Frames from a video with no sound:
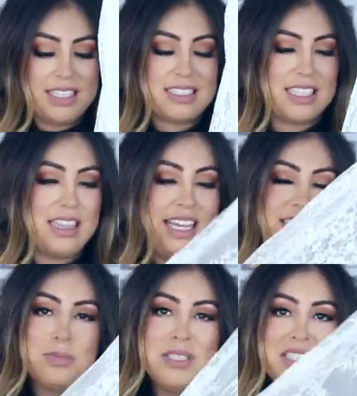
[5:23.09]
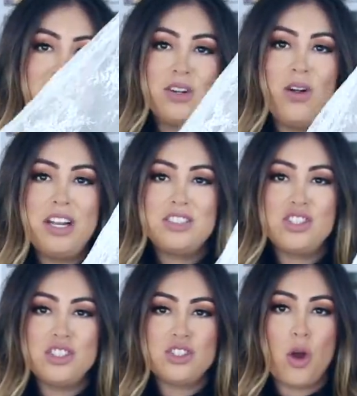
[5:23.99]
this lace material, and it's
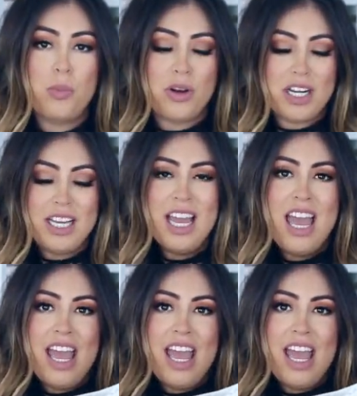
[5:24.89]
just so pretty.